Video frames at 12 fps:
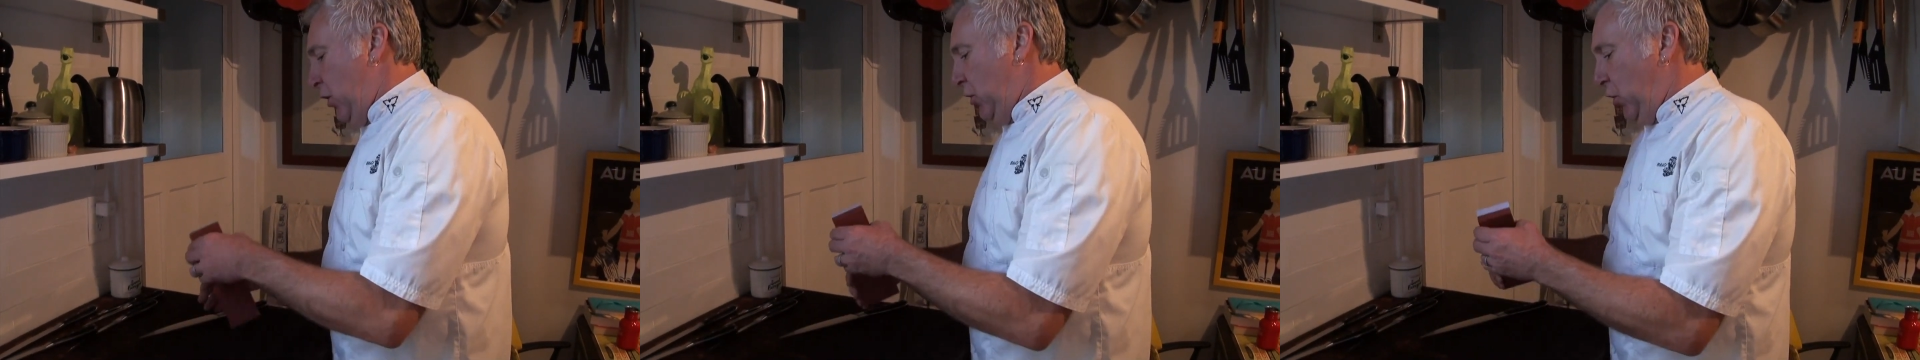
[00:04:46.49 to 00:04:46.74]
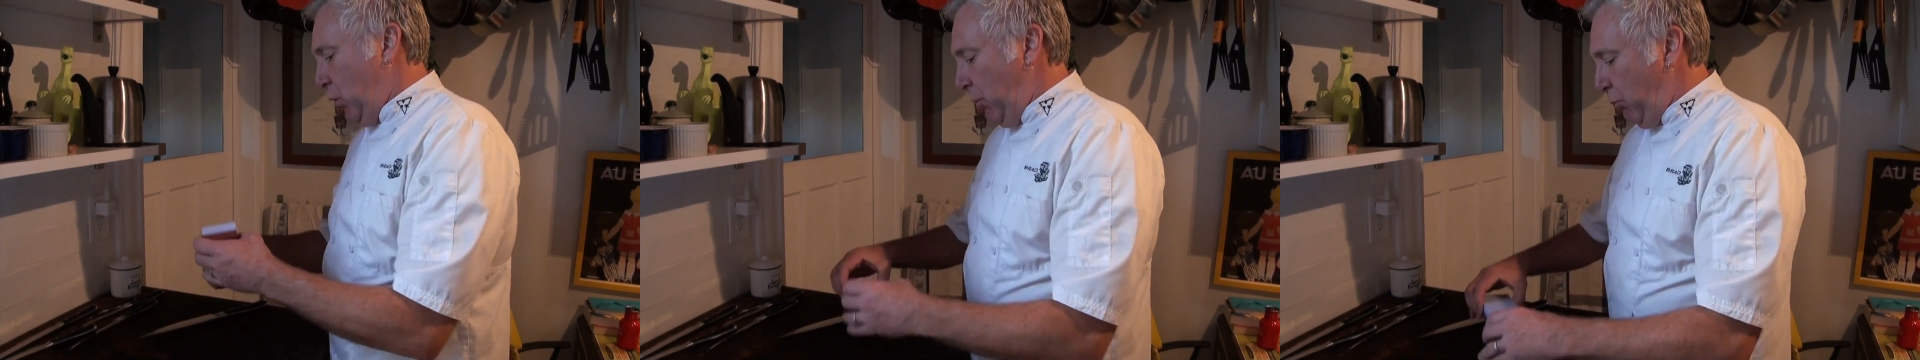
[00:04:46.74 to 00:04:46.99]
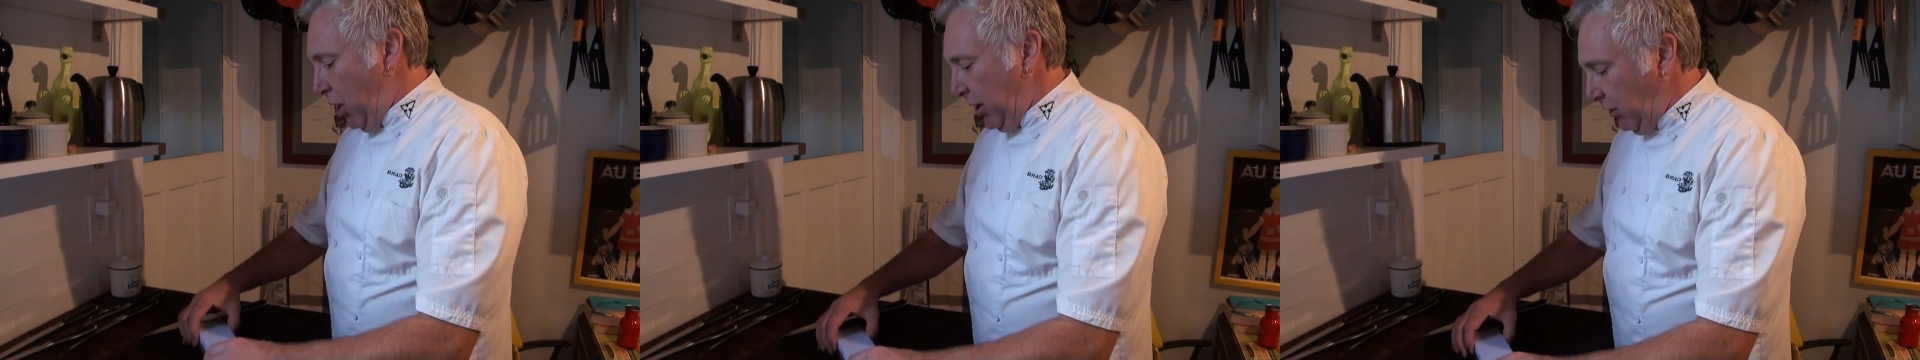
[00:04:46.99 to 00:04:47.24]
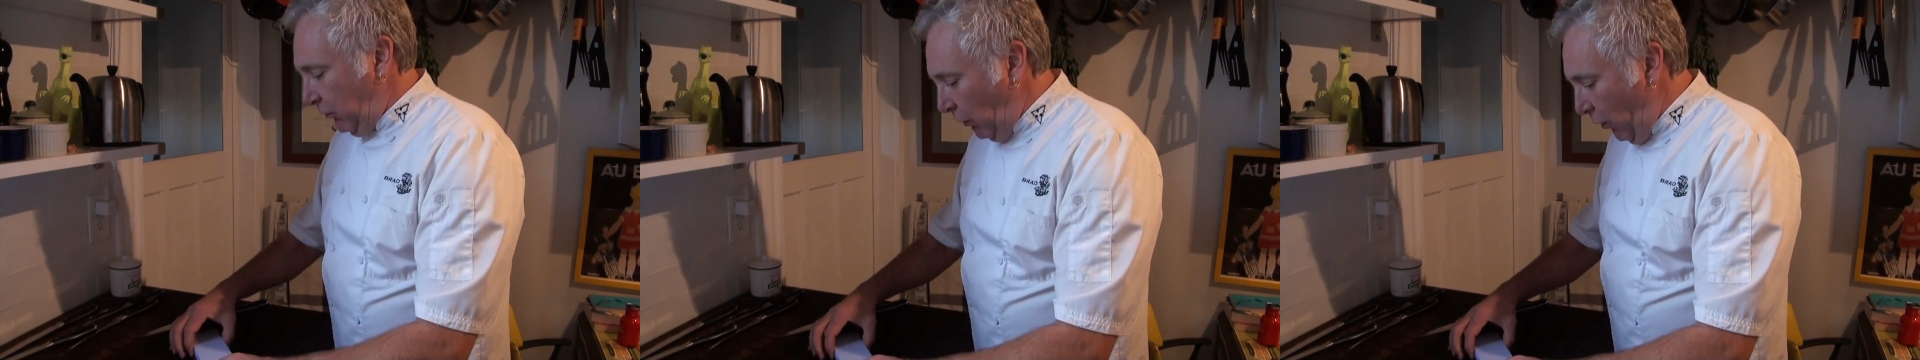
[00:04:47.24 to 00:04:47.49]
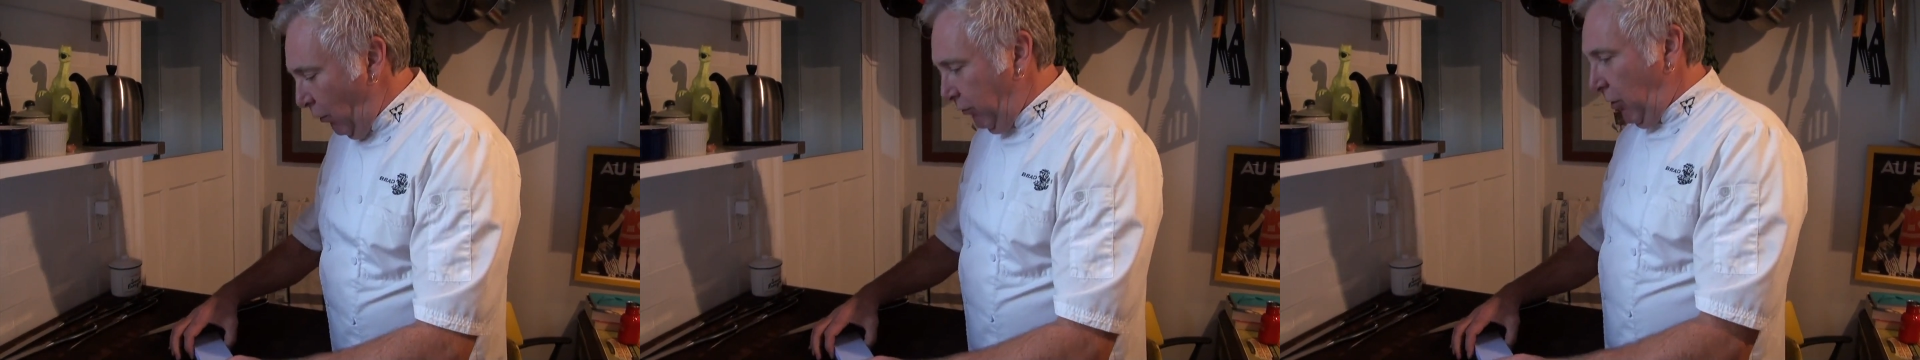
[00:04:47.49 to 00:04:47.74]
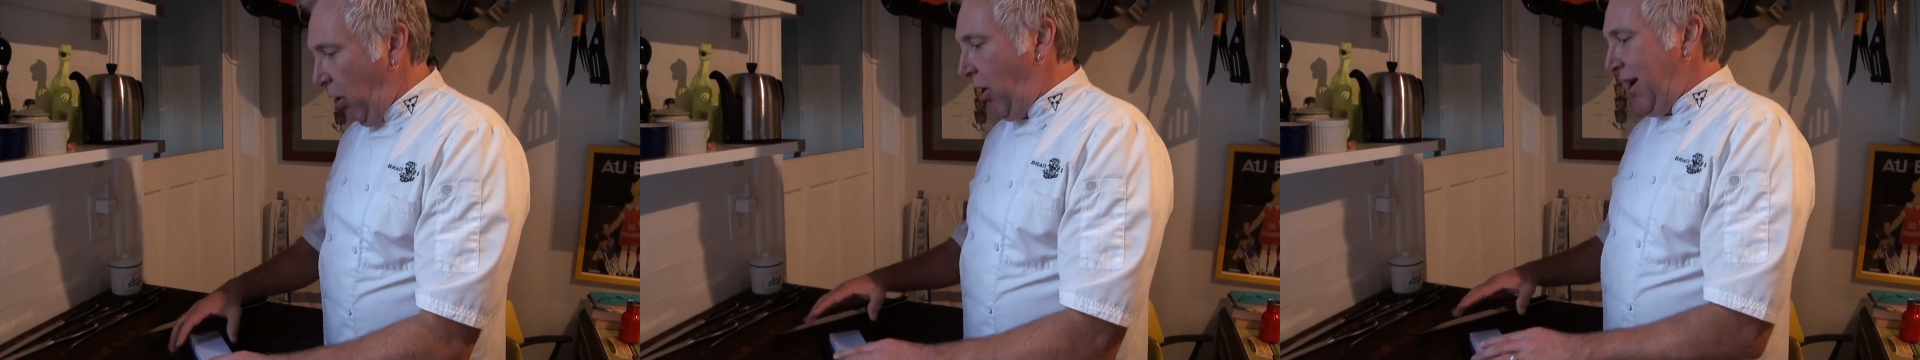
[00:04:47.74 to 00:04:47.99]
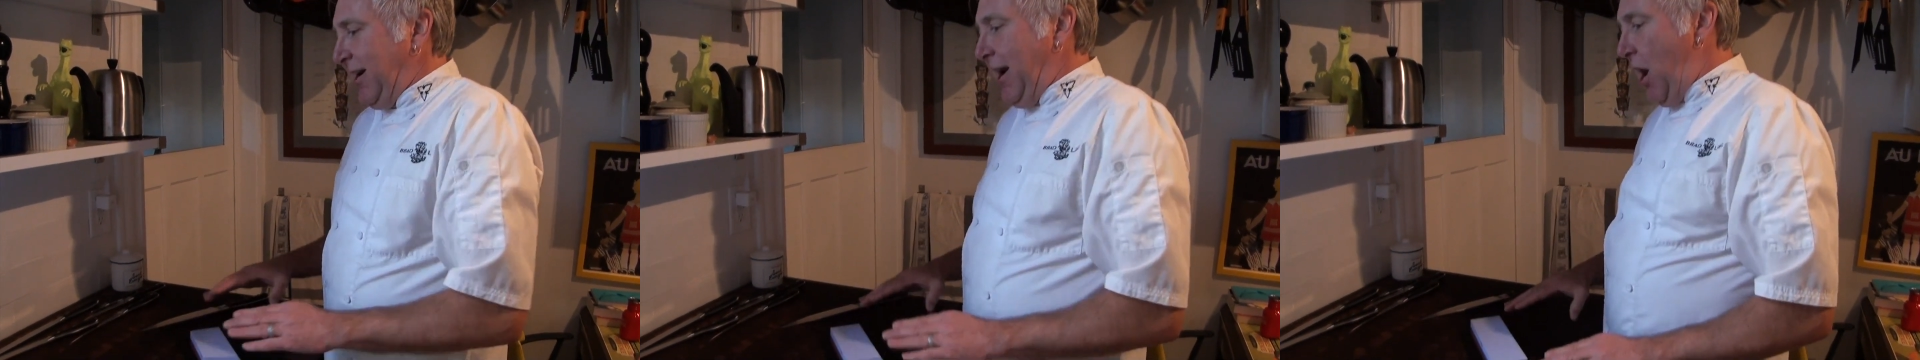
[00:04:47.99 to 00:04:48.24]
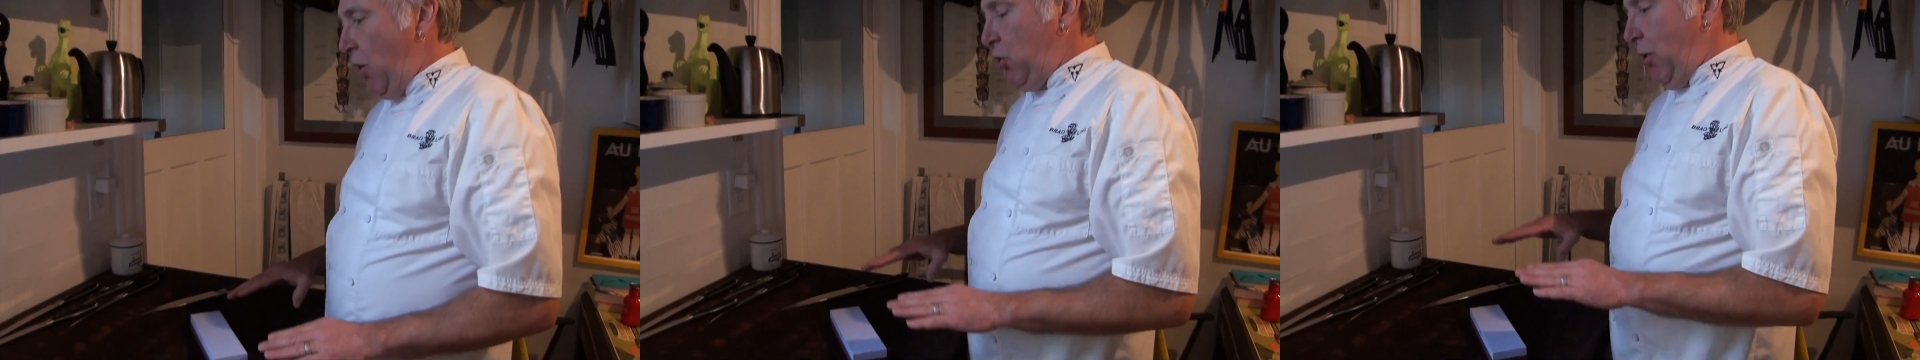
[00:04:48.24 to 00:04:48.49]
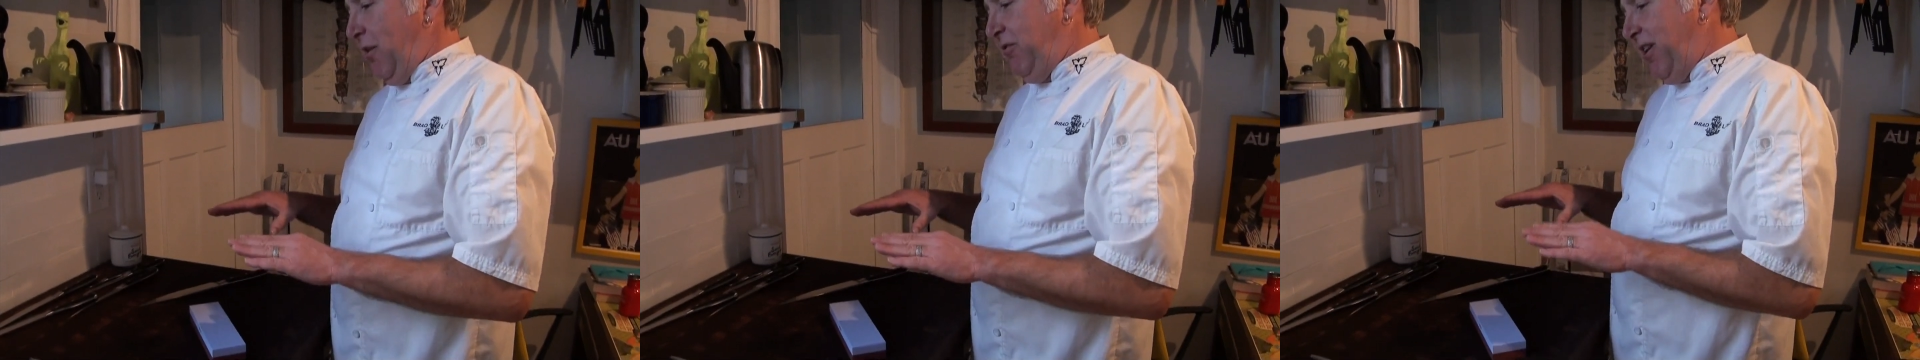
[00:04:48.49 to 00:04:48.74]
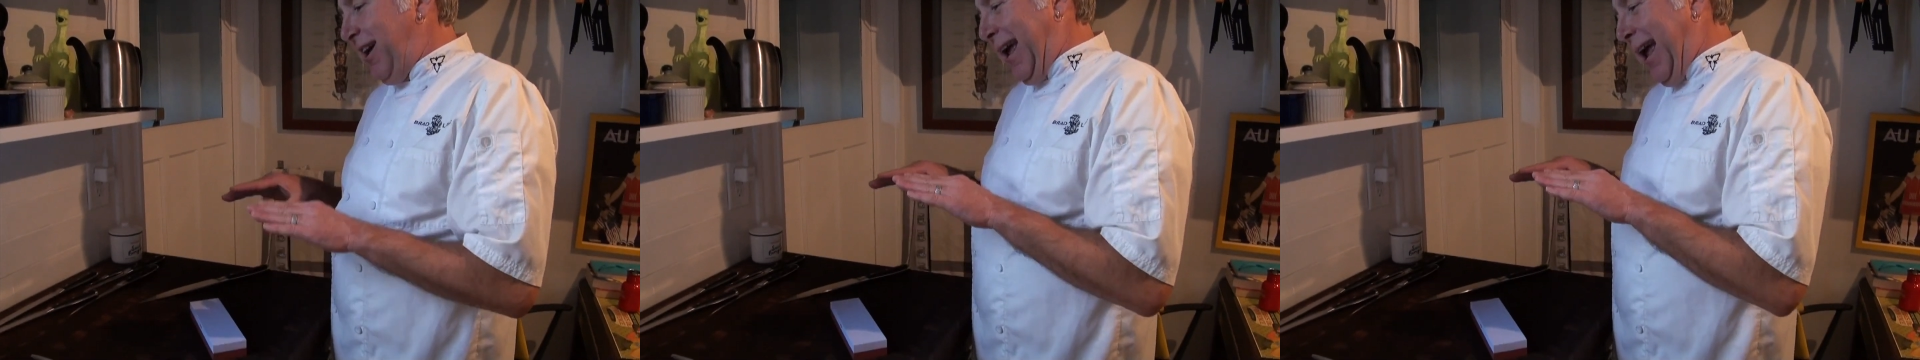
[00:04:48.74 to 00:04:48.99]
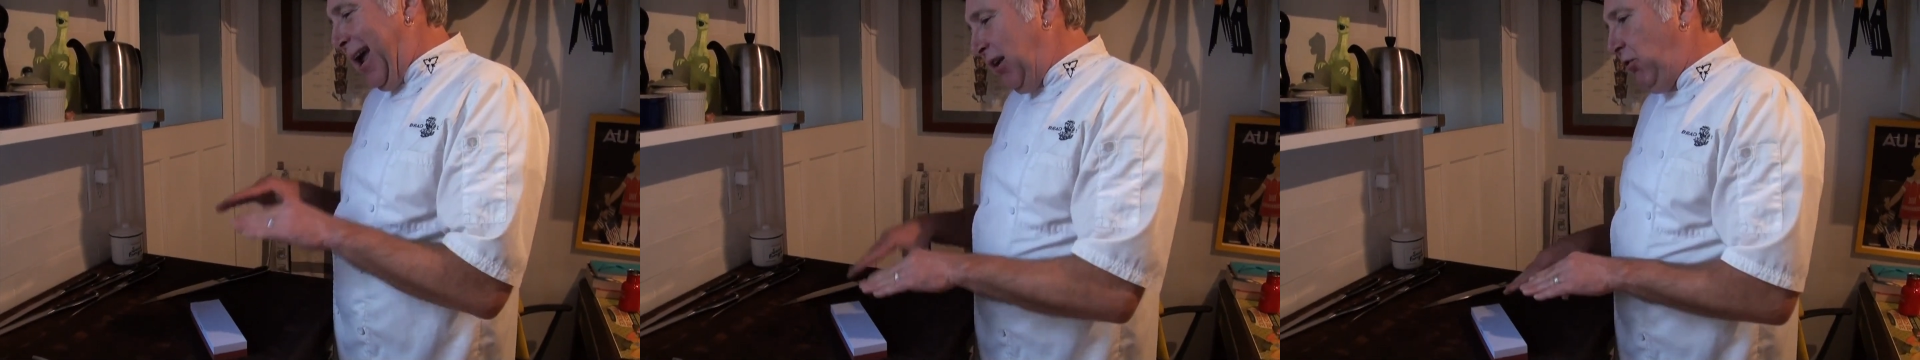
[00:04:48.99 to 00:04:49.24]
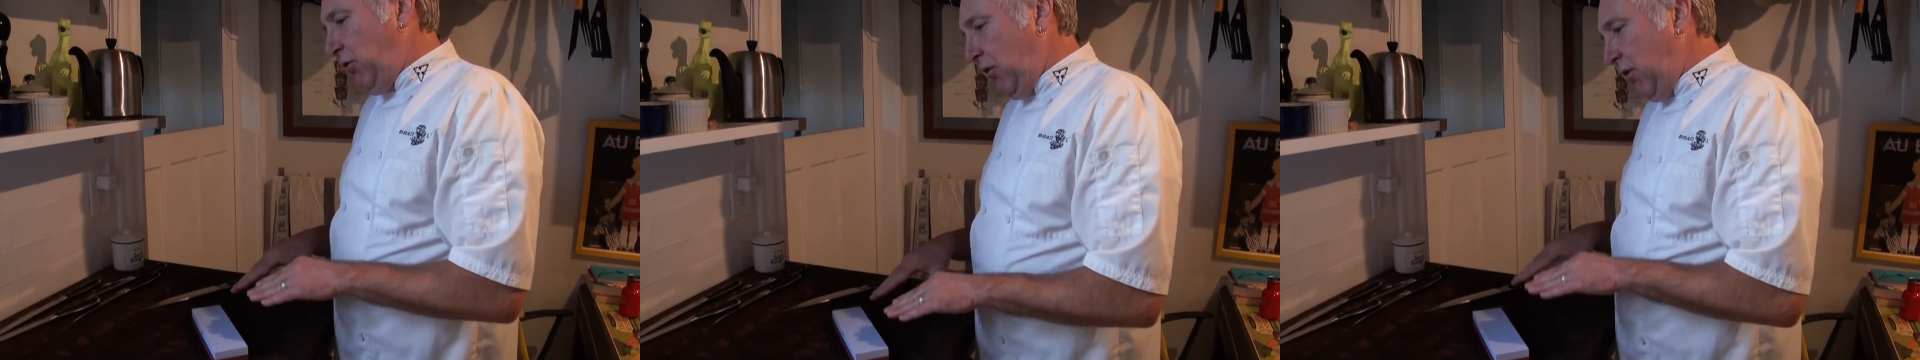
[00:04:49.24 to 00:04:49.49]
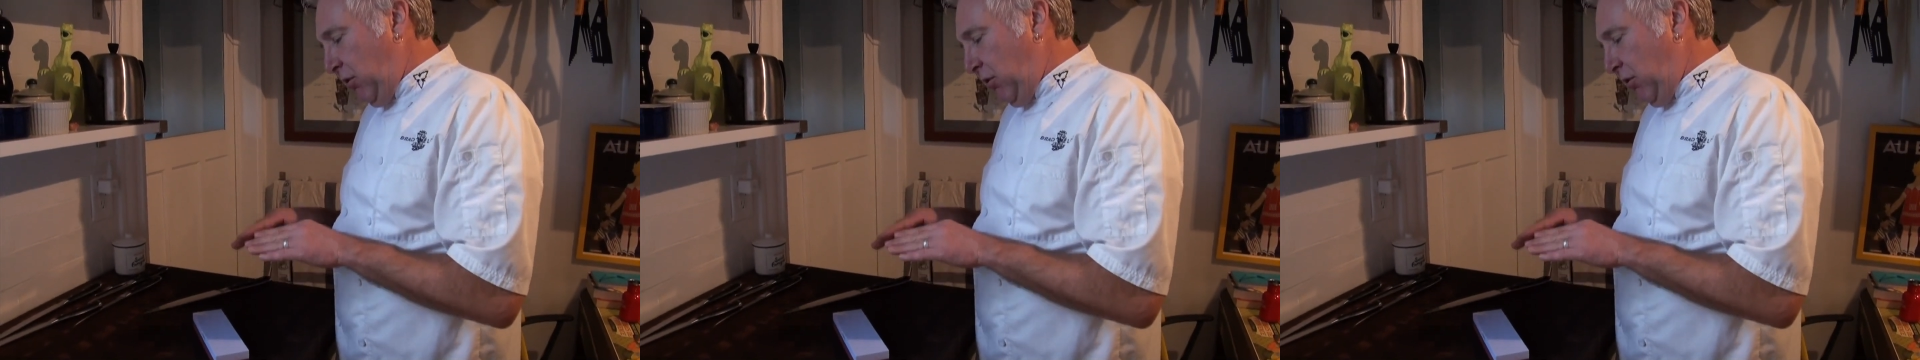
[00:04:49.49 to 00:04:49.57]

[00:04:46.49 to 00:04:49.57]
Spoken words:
You would bring this over. Now you have the edge,